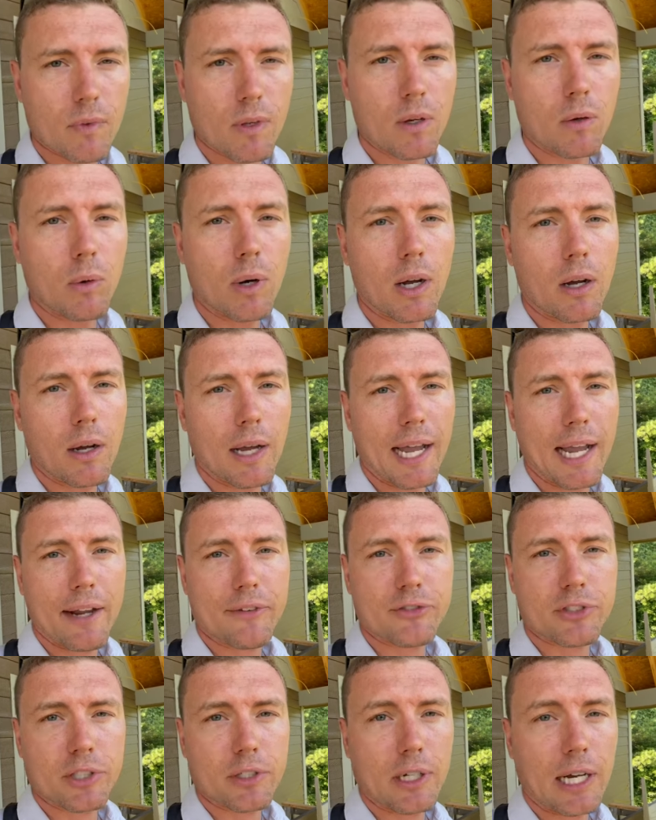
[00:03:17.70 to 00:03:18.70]
Well,
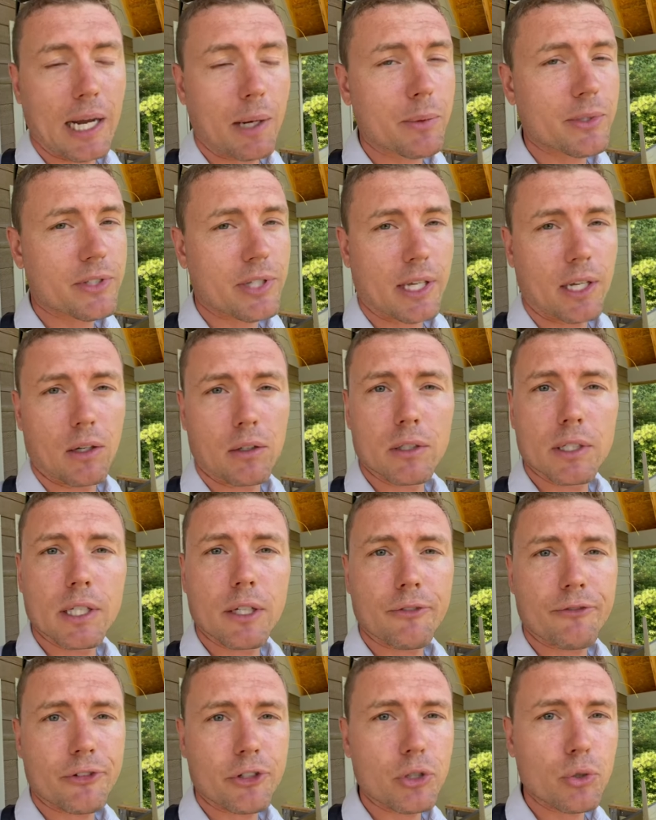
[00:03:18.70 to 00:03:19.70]
after, I would say, only a
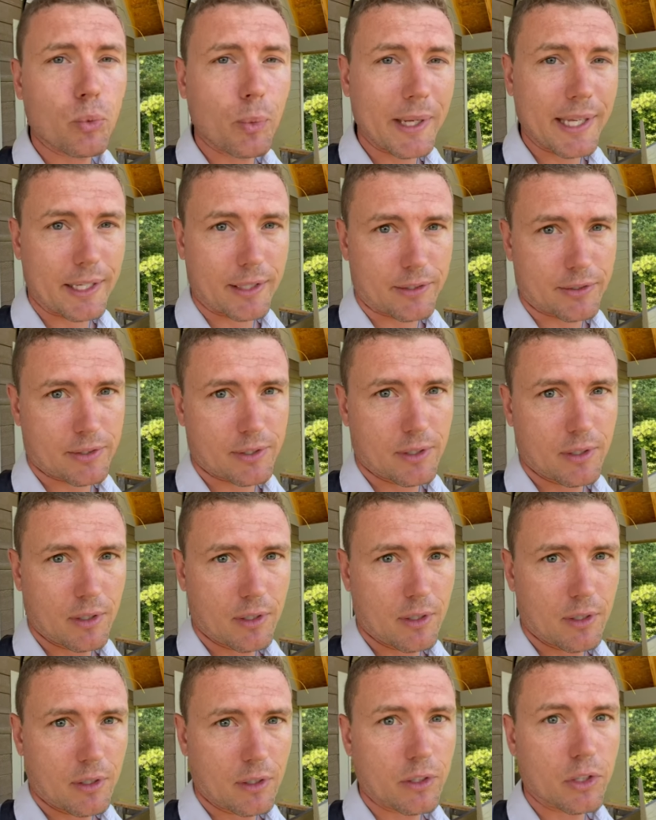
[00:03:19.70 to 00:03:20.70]
few weeks,
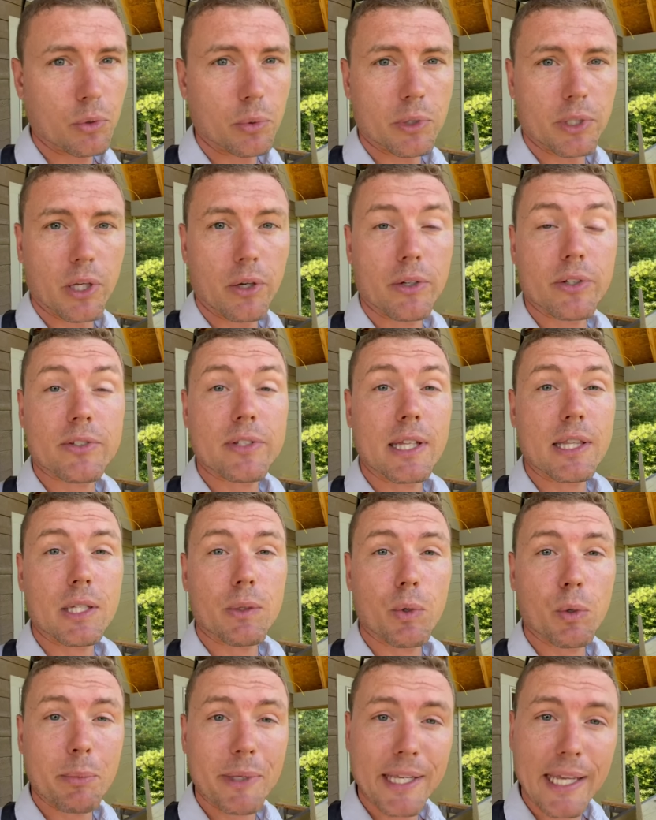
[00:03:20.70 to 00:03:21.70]
you will notice that there
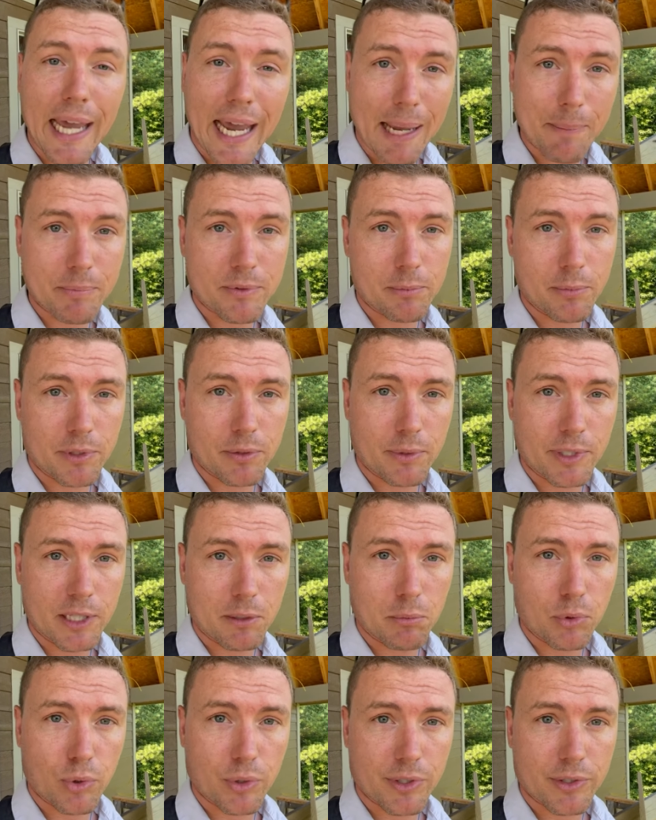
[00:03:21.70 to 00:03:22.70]
will be gaps between the
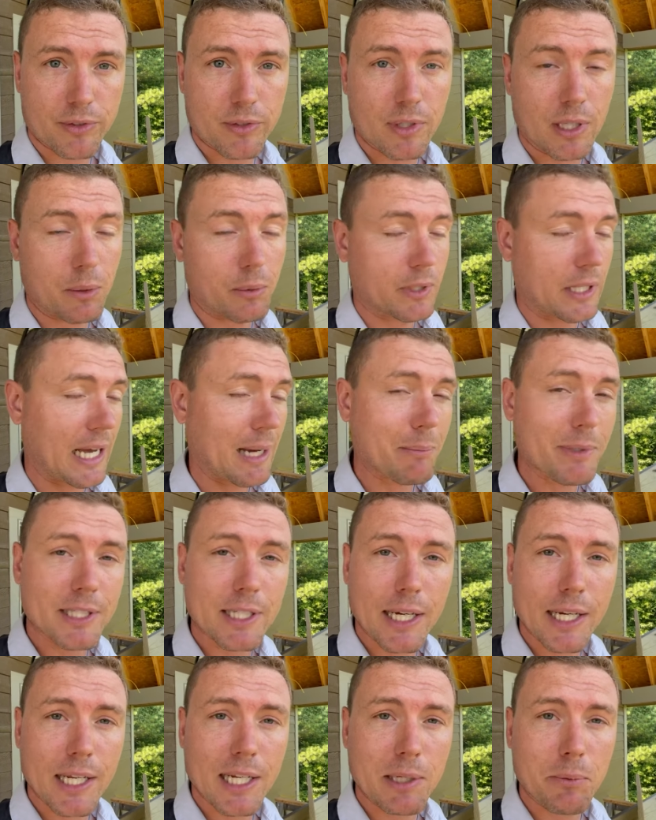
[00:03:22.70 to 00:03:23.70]
boards. They will not be
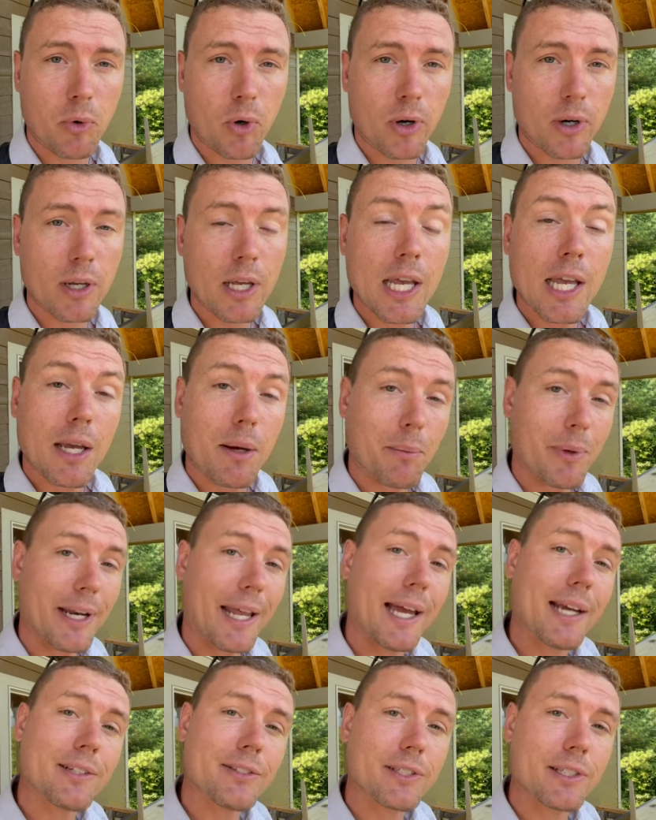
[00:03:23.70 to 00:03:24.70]
tight anymore. But
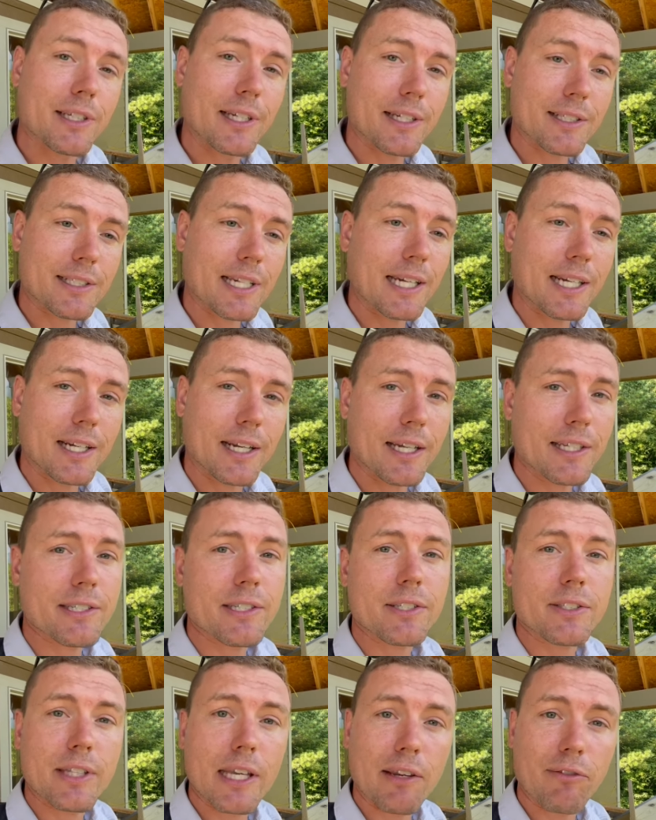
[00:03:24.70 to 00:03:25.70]
actually, it's kind of nice
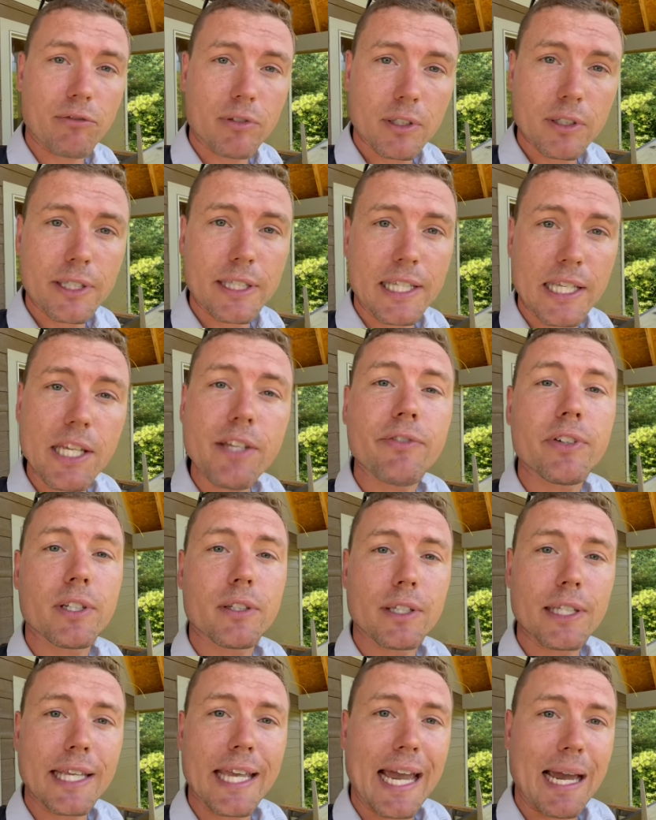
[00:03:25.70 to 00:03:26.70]
because they've really
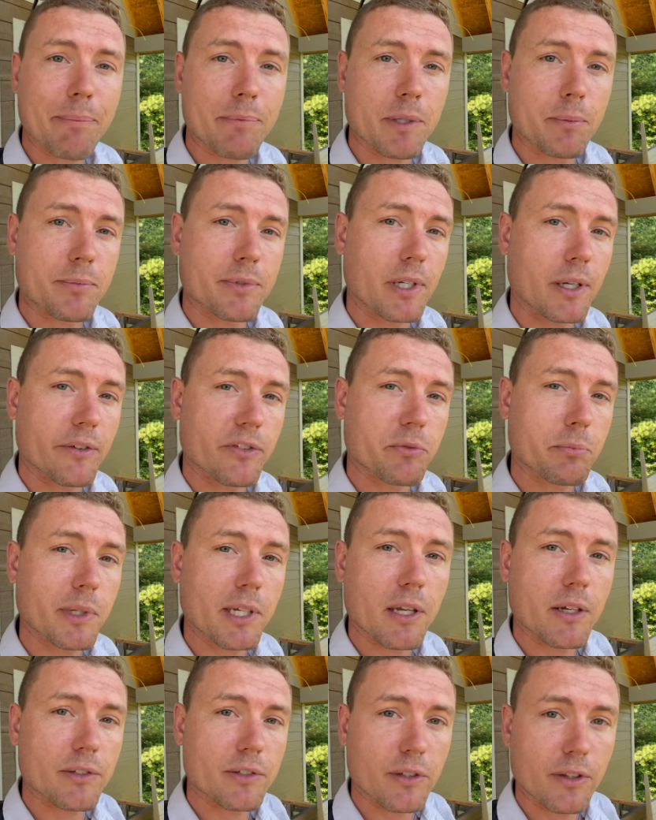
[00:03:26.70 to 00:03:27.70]
evenly gapped themselves
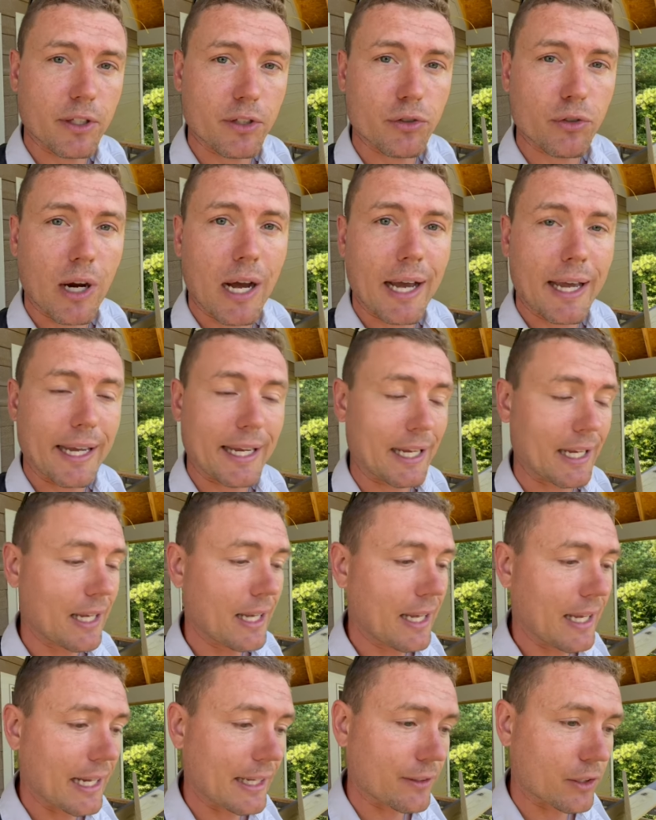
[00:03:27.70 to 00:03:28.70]
because of the drying
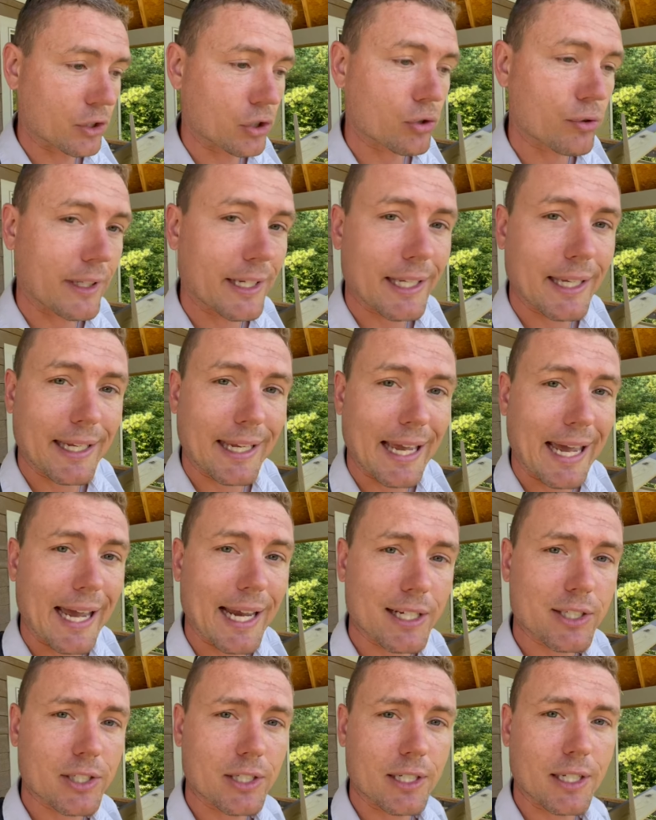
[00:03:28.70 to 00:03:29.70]
and the shrinking
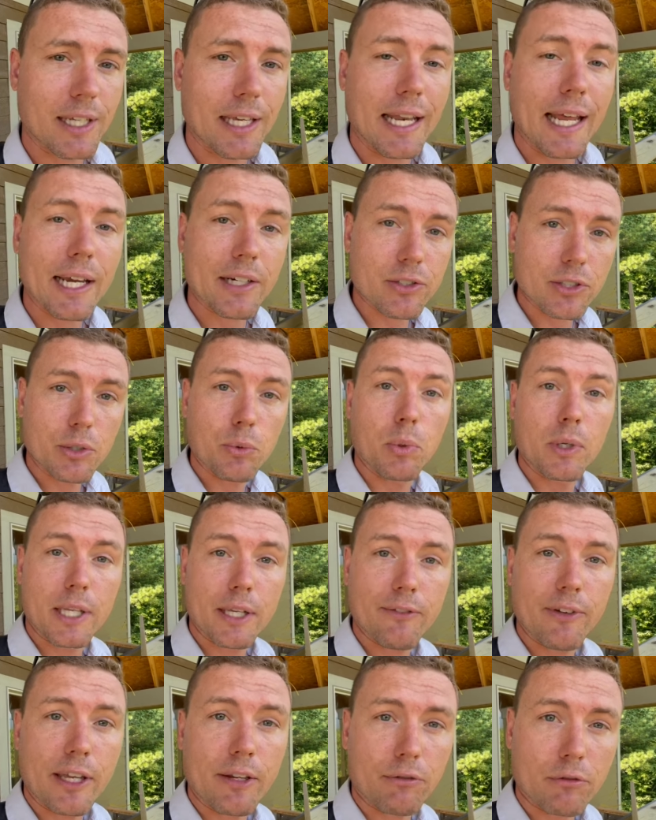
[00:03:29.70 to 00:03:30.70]
action. Yeah. It actually will
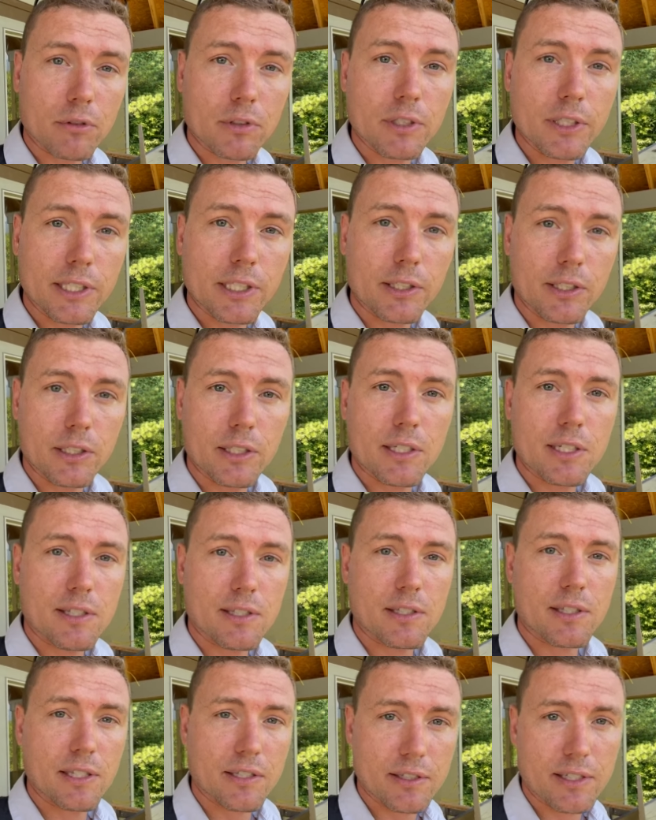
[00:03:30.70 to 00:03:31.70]
give a really good,
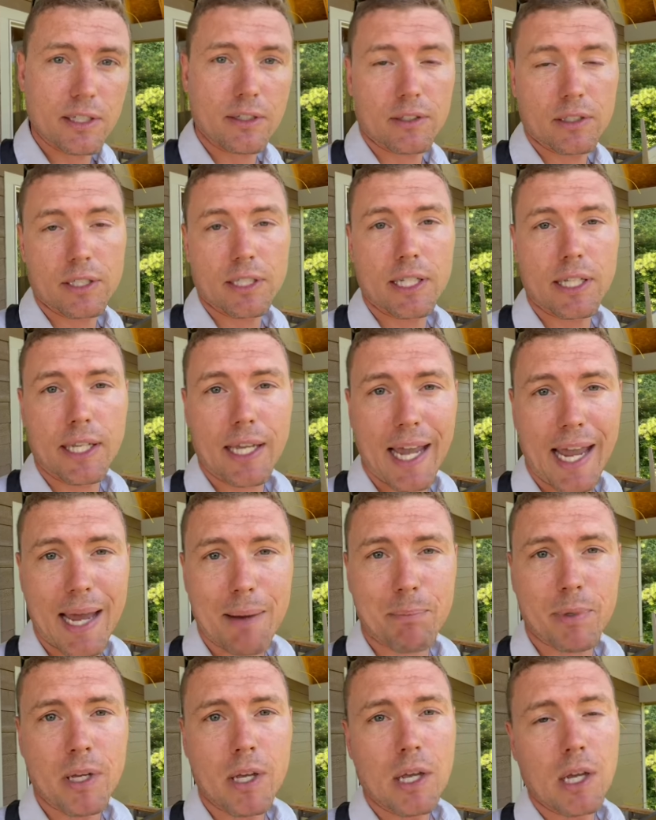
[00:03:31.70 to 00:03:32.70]
consistent-looking
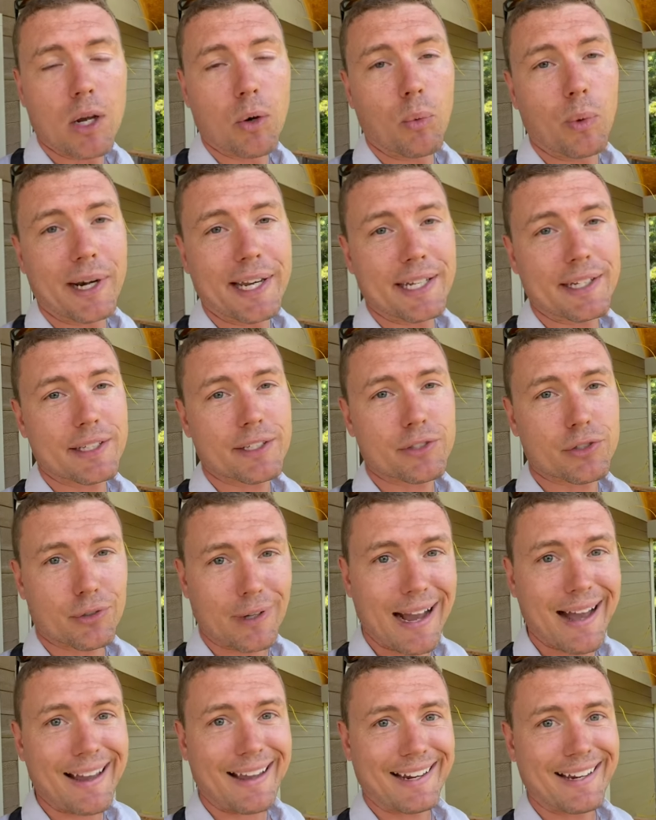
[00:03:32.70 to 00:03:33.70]
gap yeah. when it is
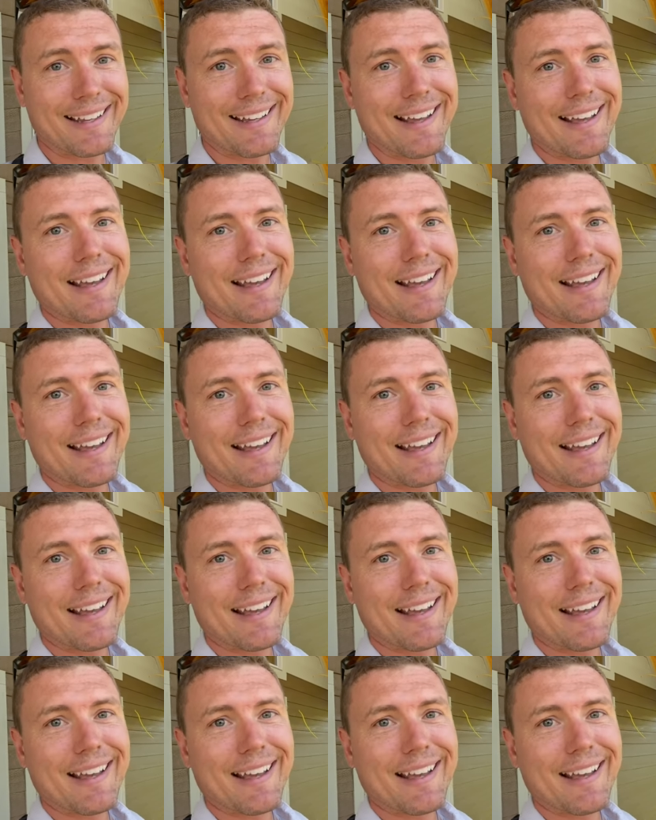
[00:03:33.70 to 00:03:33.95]
dried.